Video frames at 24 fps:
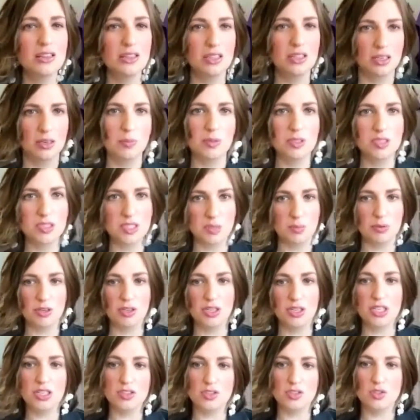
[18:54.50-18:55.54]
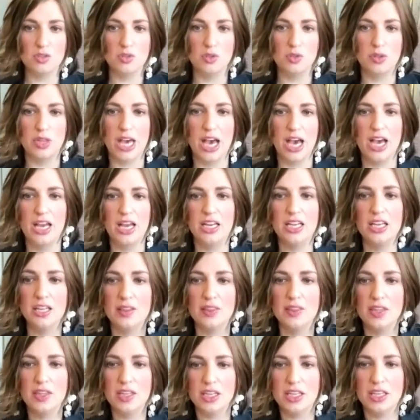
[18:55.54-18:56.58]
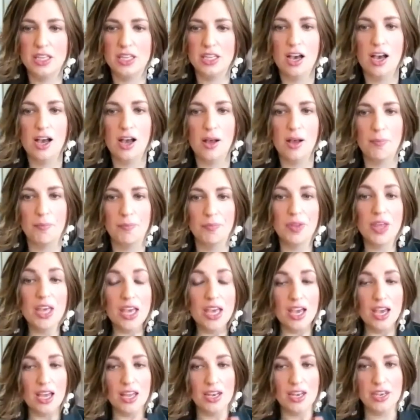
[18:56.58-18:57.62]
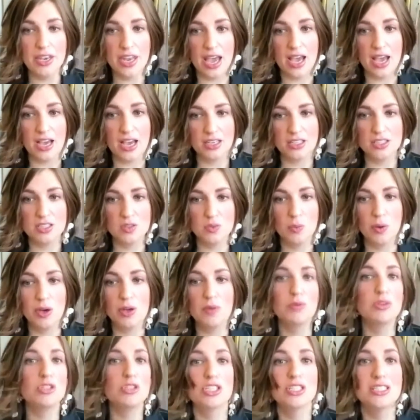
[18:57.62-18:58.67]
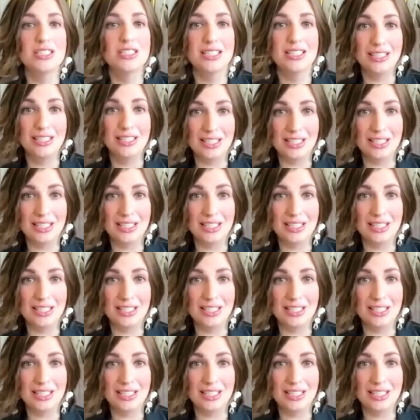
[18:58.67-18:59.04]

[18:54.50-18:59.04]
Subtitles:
dig a little bit deeper into that in the next one, which is